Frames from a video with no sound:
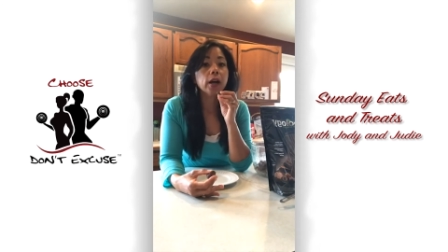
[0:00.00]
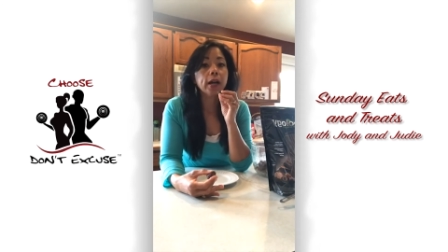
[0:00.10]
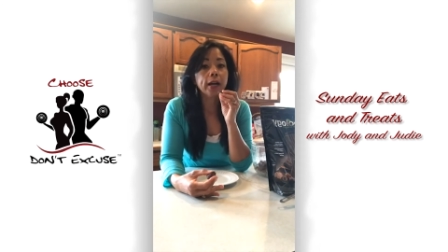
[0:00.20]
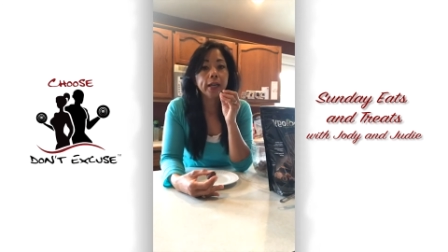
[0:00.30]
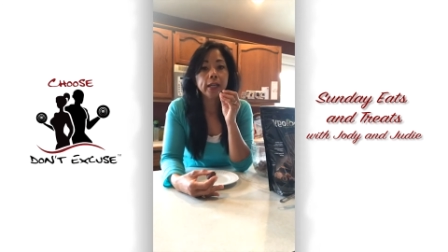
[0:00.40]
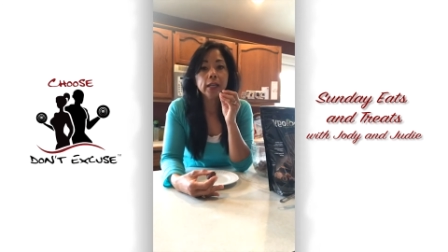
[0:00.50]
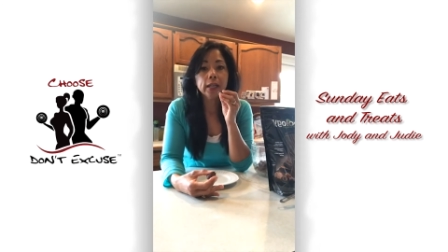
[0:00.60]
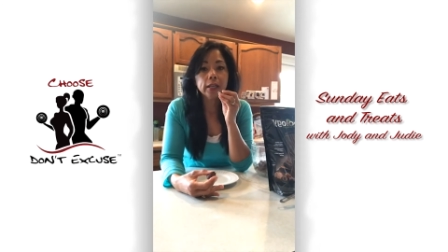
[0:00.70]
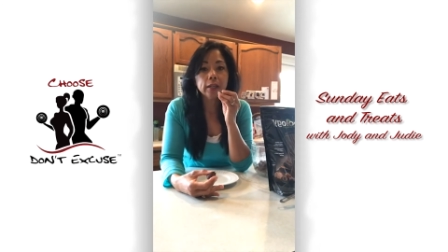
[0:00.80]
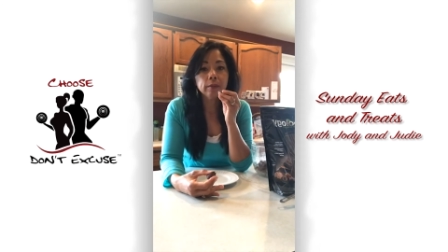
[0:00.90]

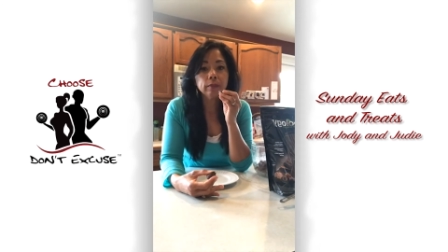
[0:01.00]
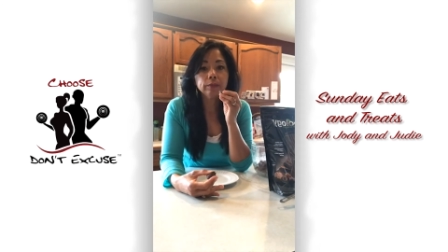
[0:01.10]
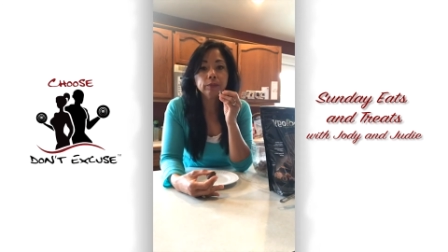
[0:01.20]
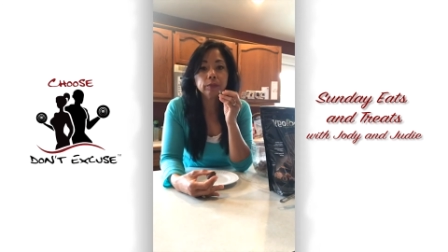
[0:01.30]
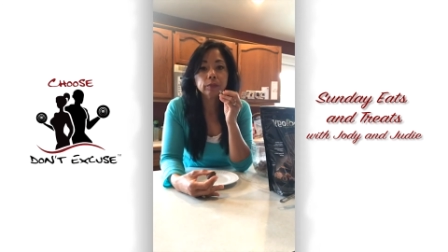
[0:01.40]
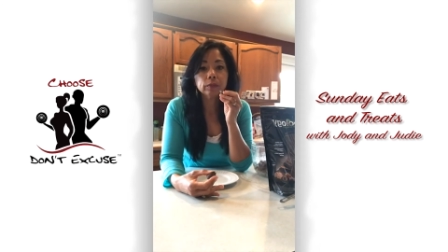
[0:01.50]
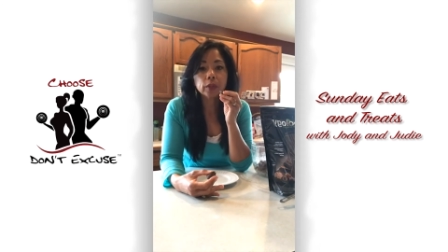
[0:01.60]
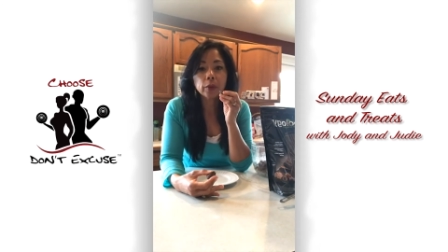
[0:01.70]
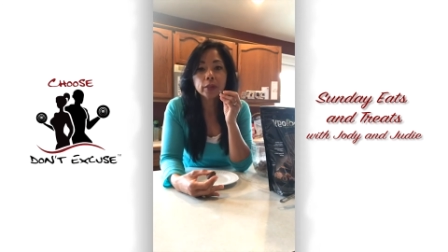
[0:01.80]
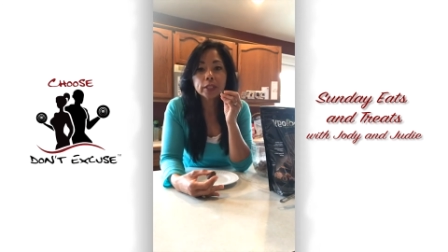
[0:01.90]

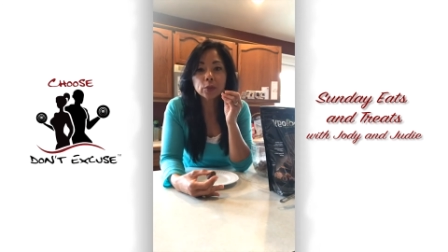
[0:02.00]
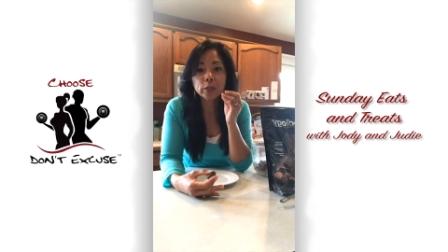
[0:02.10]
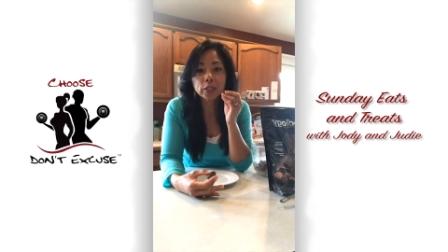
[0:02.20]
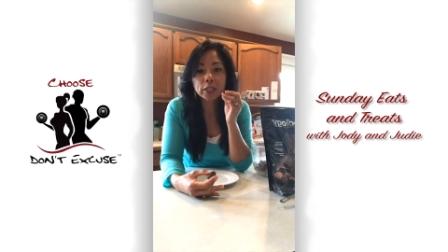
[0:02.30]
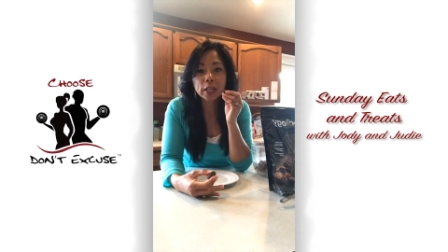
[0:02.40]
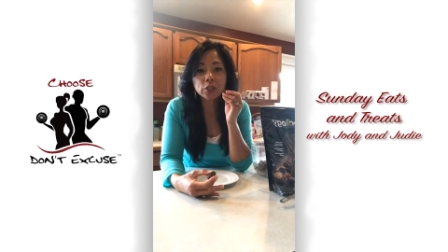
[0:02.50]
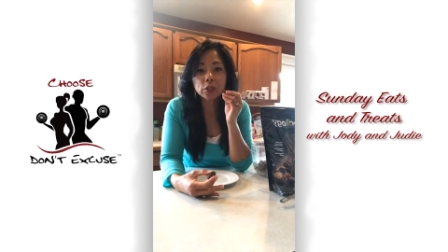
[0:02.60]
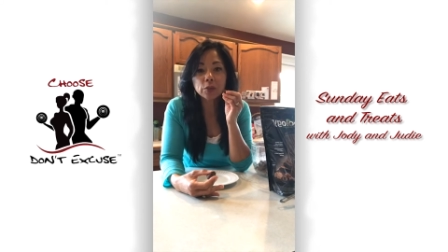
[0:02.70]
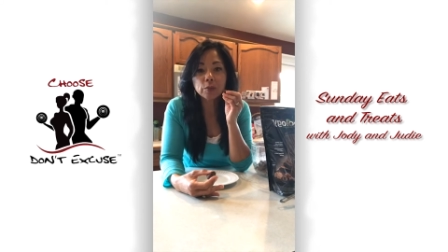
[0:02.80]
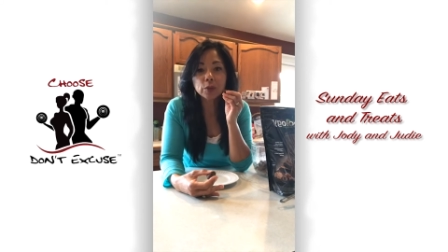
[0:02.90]
What are you saying,
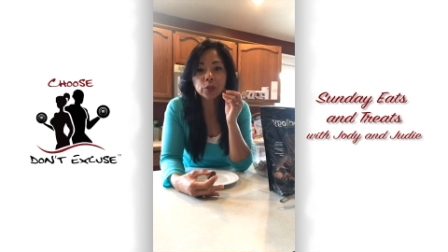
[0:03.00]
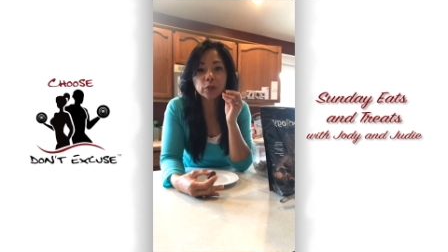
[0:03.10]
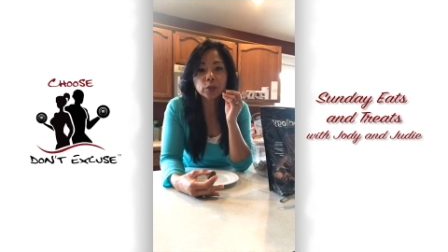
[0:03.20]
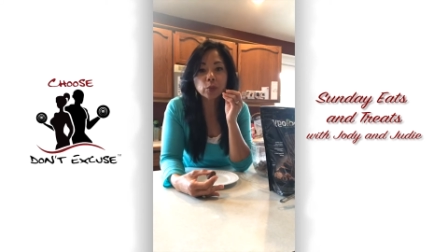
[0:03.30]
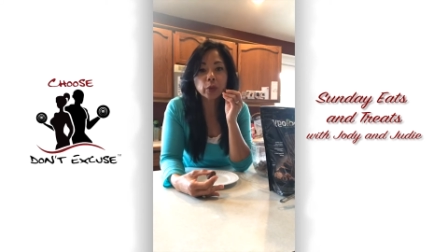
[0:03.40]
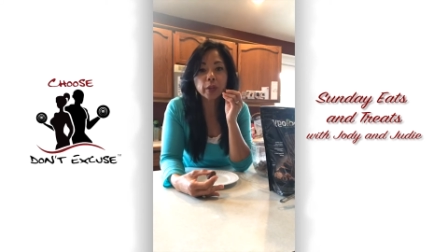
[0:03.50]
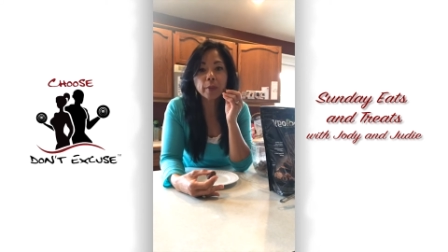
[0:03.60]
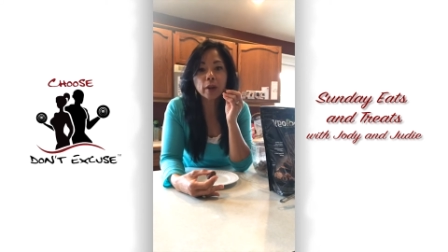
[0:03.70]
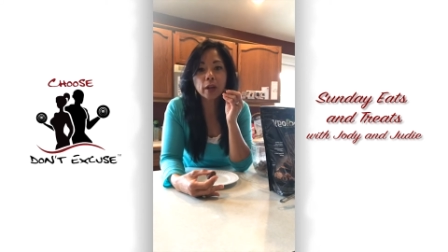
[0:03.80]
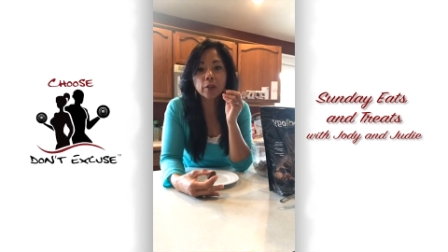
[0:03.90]
Joe? Most of us worry
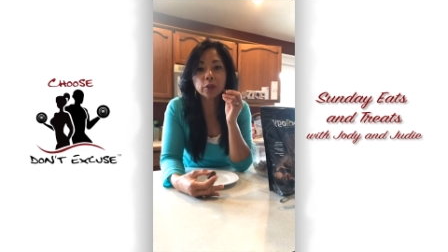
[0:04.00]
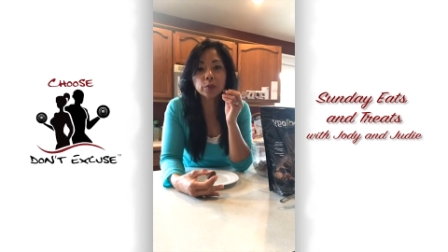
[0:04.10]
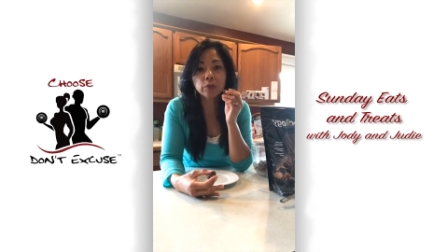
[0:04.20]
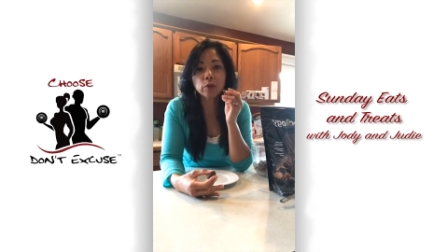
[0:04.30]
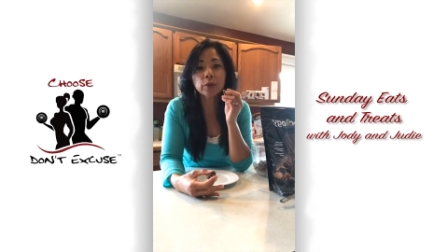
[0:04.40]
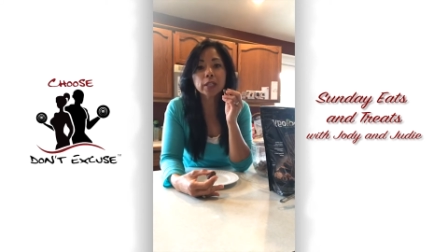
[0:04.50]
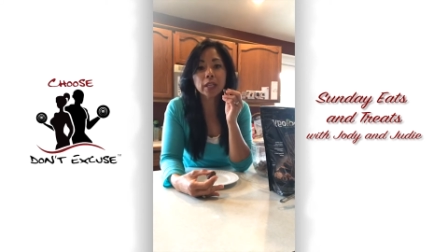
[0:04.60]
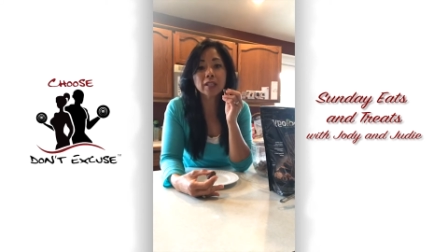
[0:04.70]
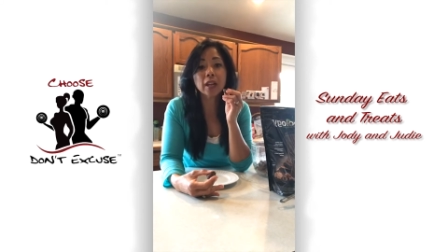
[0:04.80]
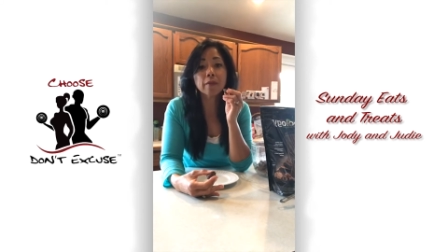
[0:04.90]
about others before we
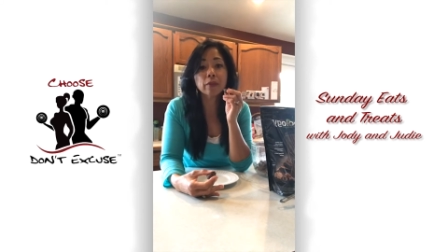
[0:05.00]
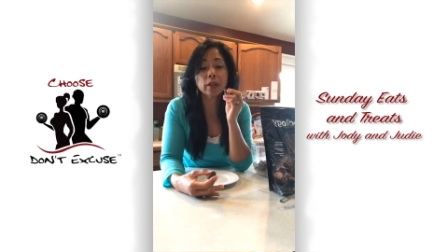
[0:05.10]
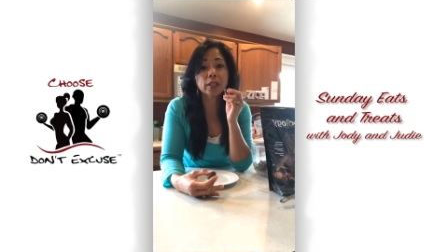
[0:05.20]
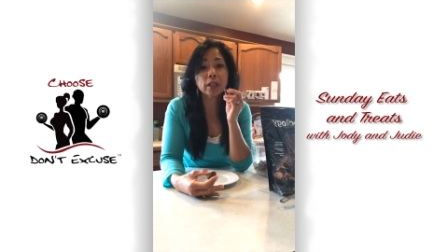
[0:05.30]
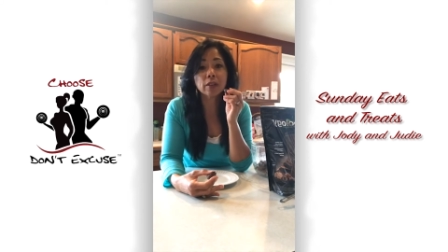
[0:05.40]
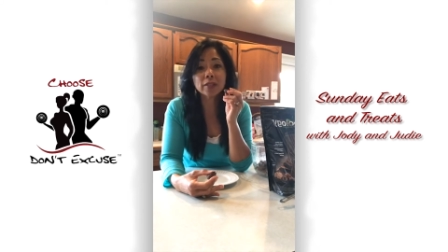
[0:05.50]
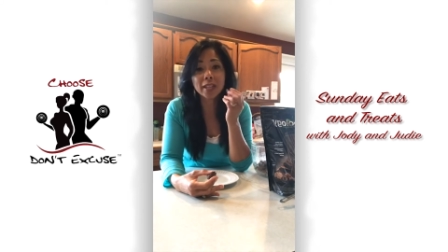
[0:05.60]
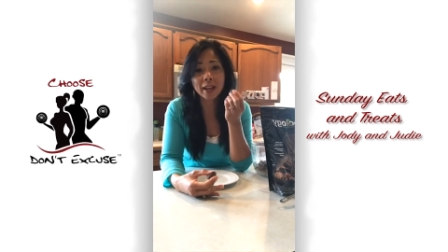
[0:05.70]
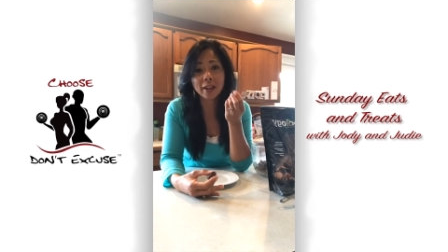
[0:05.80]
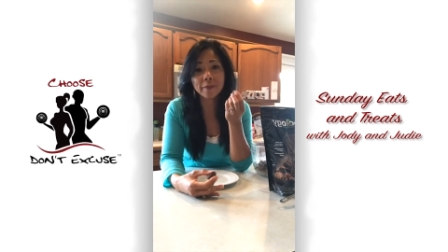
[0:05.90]
take time for ourselves.
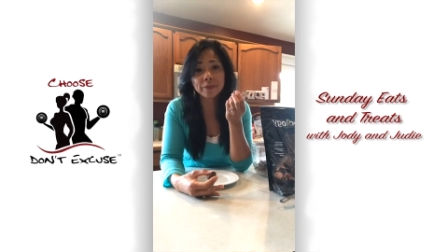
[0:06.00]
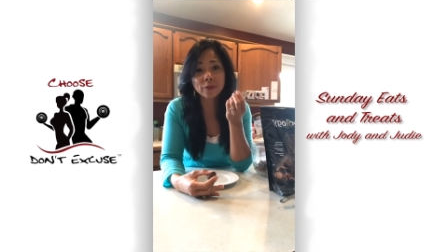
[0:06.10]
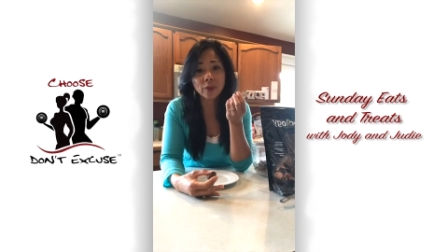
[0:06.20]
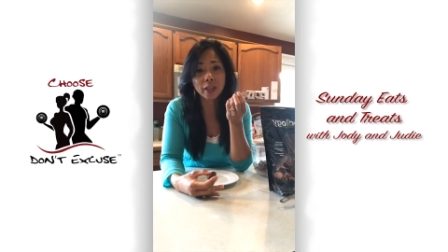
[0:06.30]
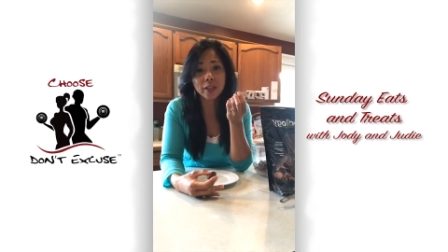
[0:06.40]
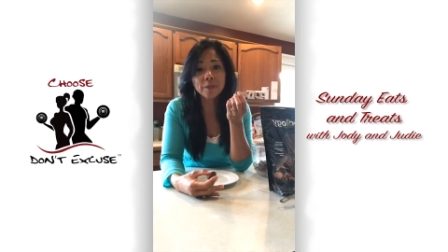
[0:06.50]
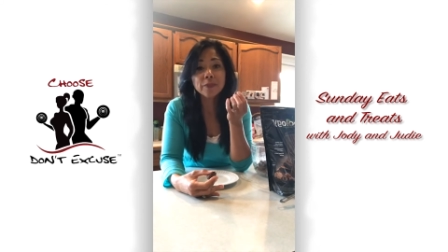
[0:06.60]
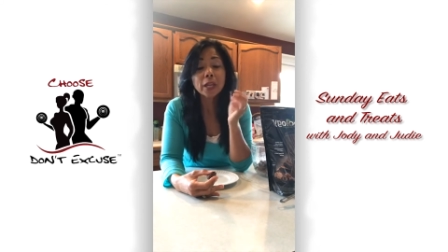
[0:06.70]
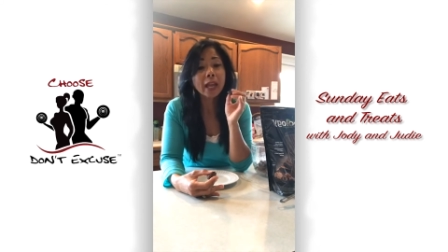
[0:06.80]
Yeah, right?